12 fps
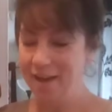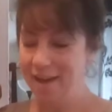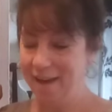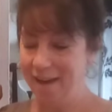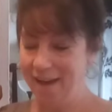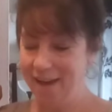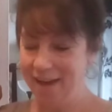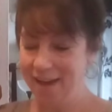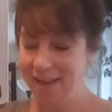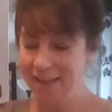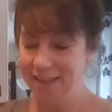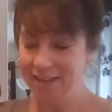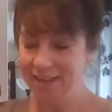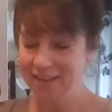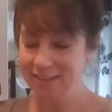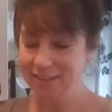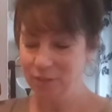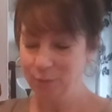I like it
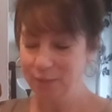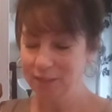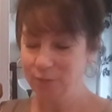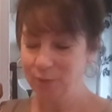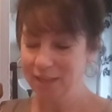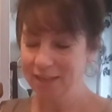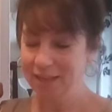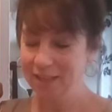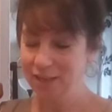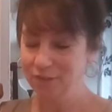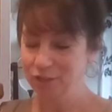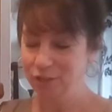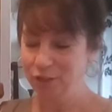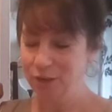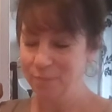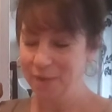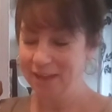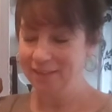nice and sweet, so I like a lot of sugar
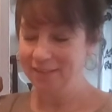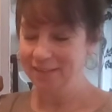on mine.